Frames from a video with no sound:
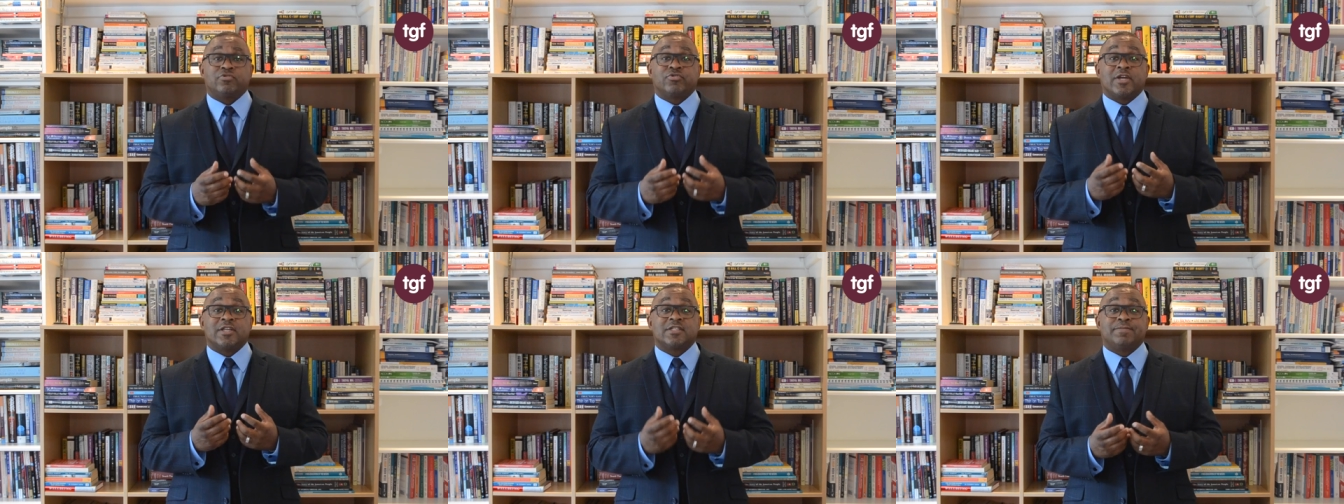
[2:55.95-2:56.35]

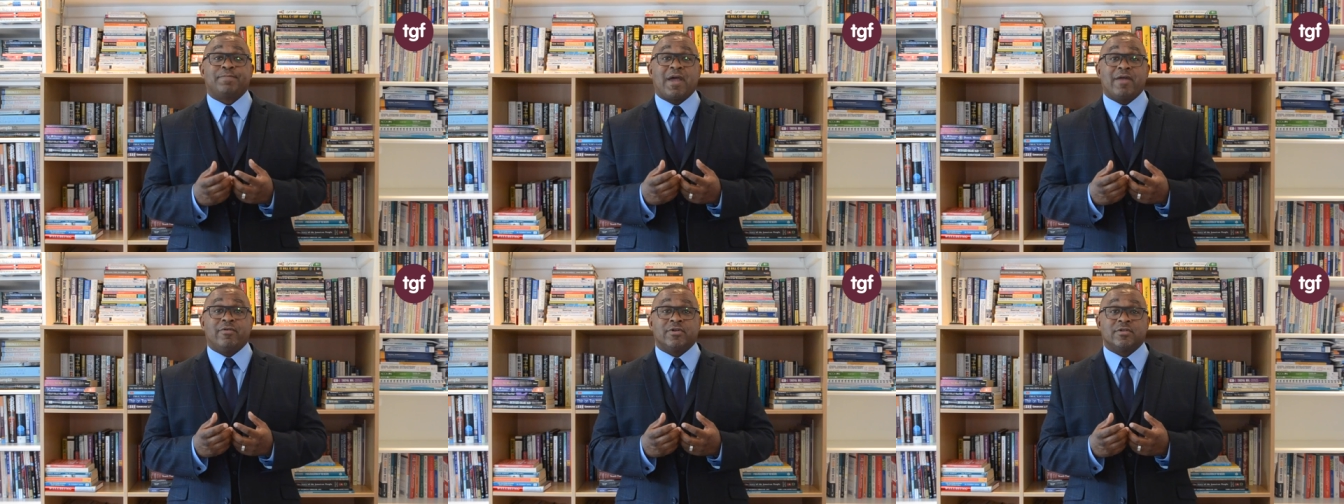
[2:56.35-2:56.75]

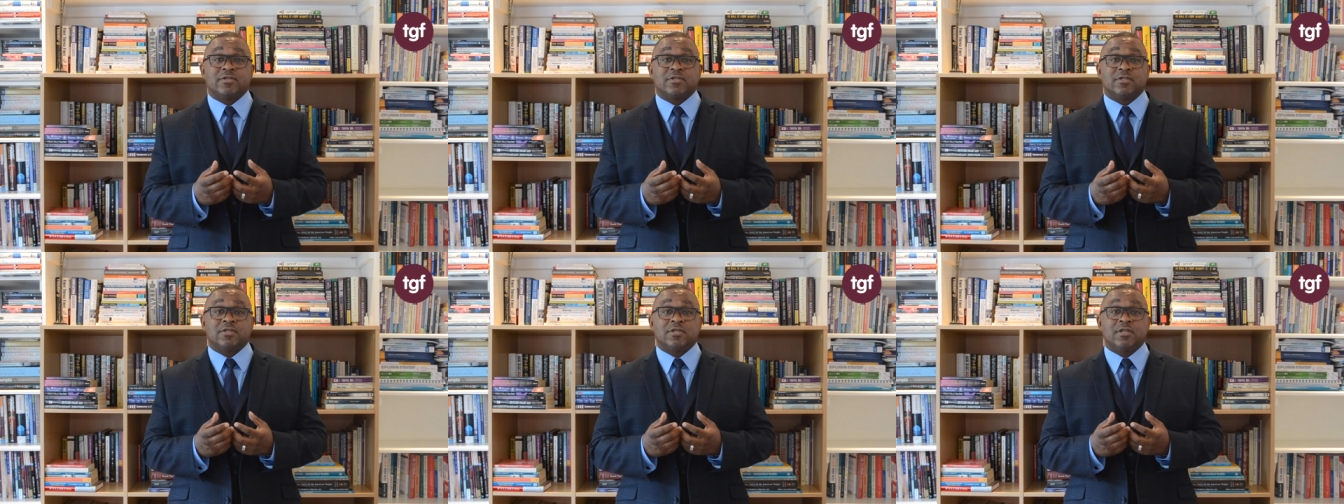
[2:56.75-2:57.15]

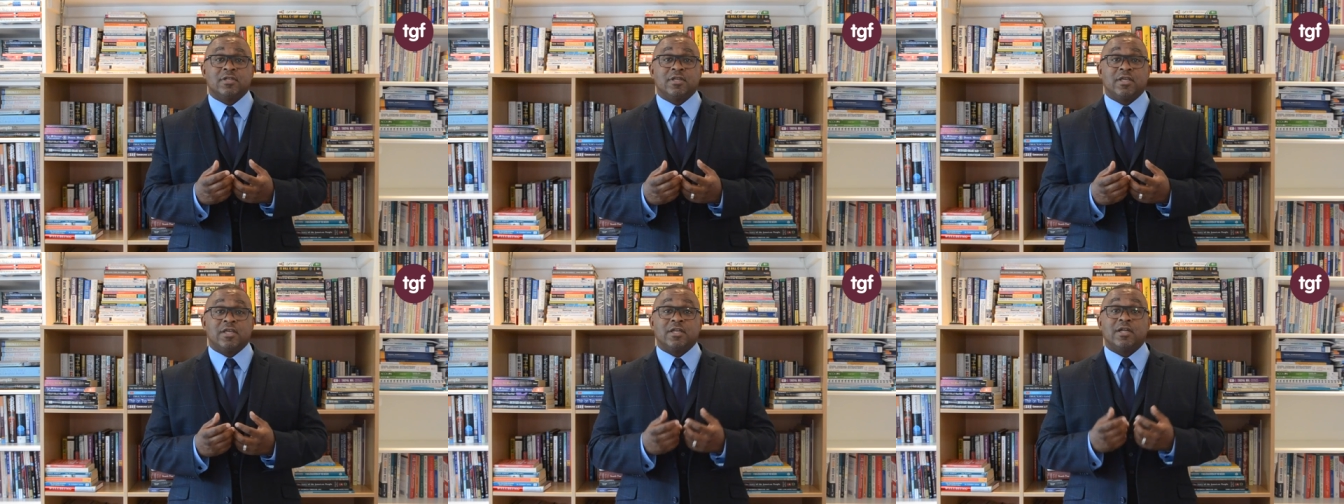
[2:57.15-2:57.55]
transparent
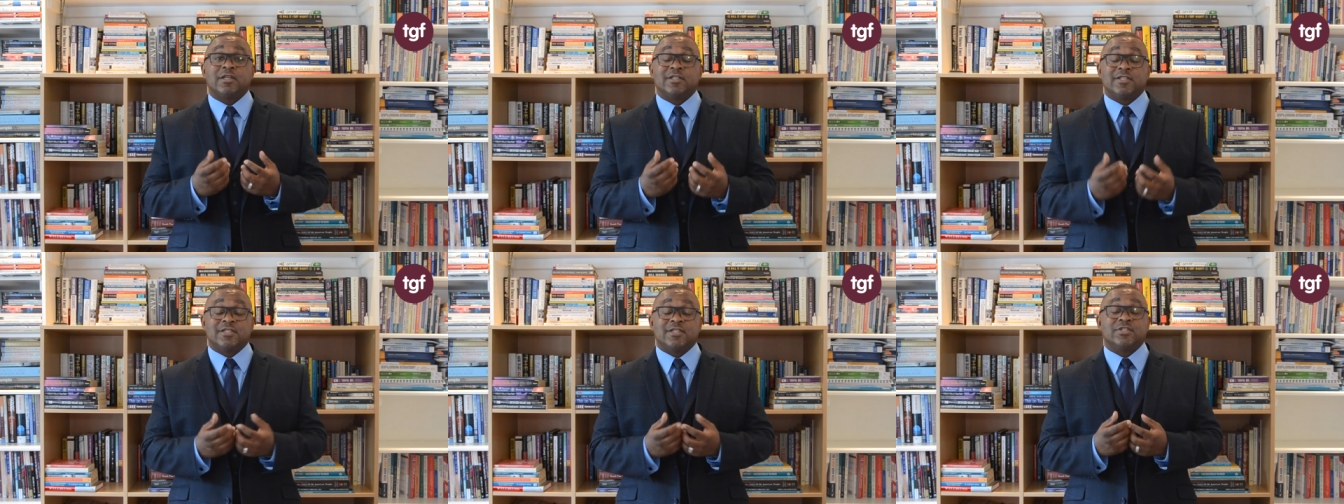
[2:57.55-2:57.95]
in our
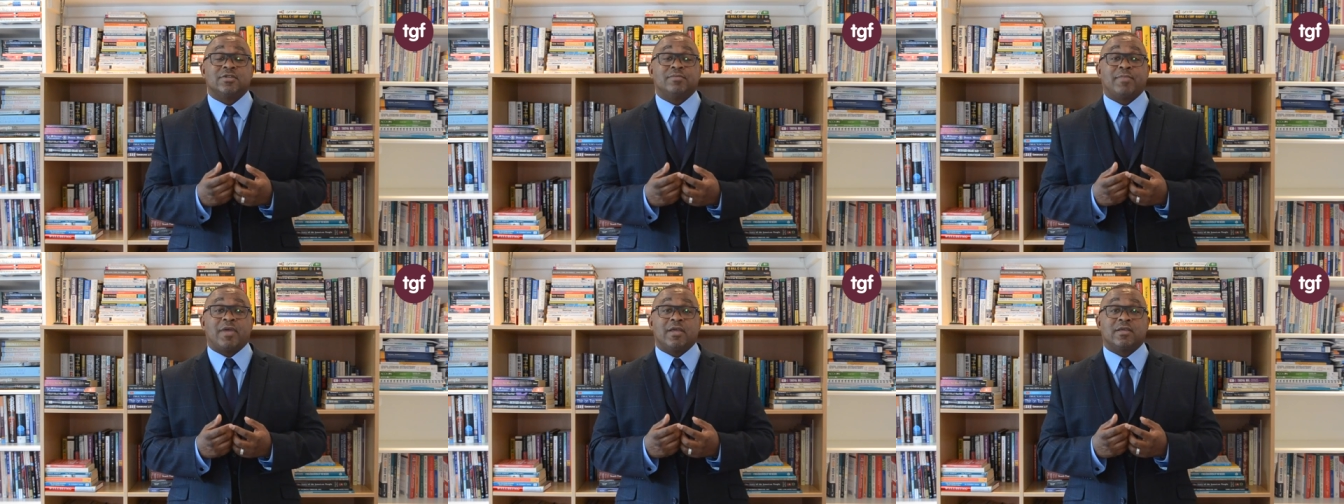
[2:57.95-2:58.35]

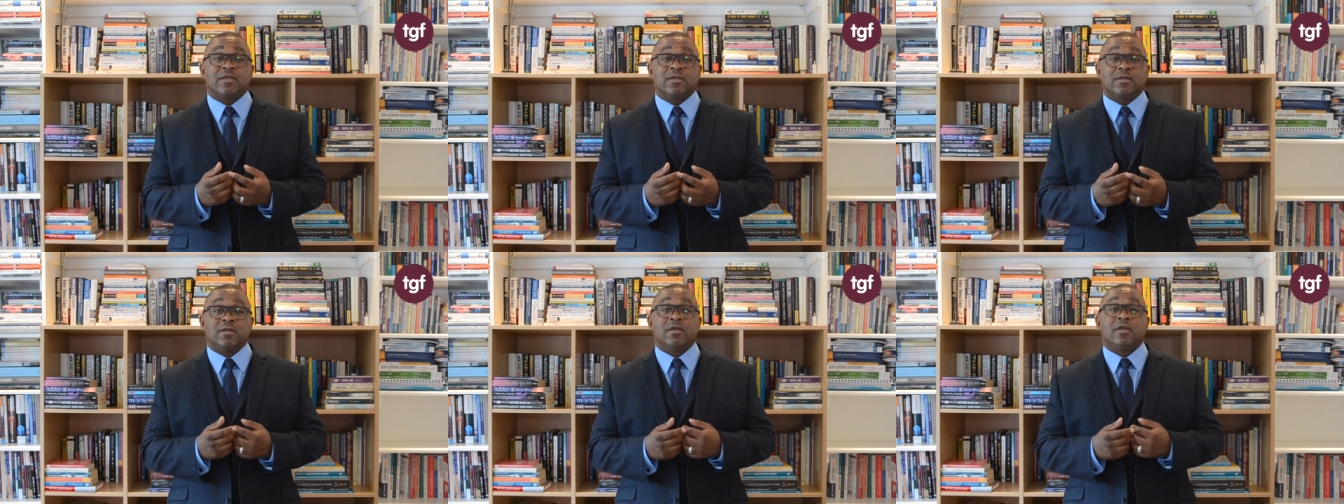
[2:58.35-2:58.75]
decision
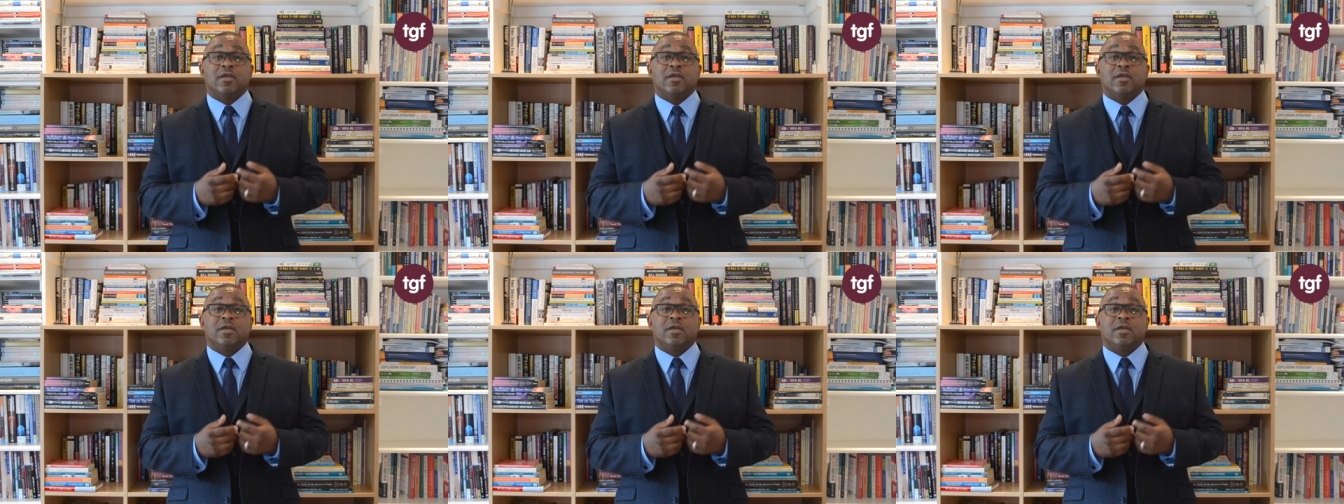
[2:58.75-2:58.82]
making,